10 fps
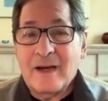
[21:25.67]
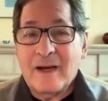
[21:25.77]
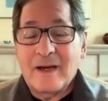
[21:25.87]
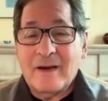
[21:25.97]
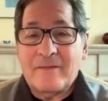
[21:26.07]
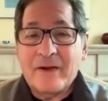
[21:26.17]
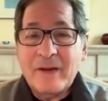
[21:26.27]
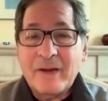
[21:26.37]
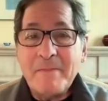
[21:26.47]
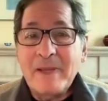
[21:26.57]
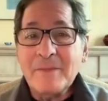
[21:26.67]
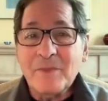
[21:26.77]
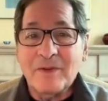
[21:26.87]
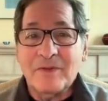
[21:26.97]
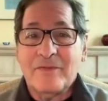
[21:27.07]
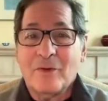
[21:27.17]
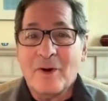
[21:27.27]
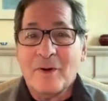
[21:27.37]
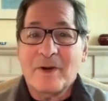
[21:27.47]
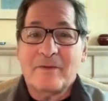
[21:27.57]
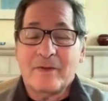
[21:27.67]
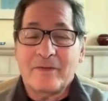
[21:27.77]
a very minimal form of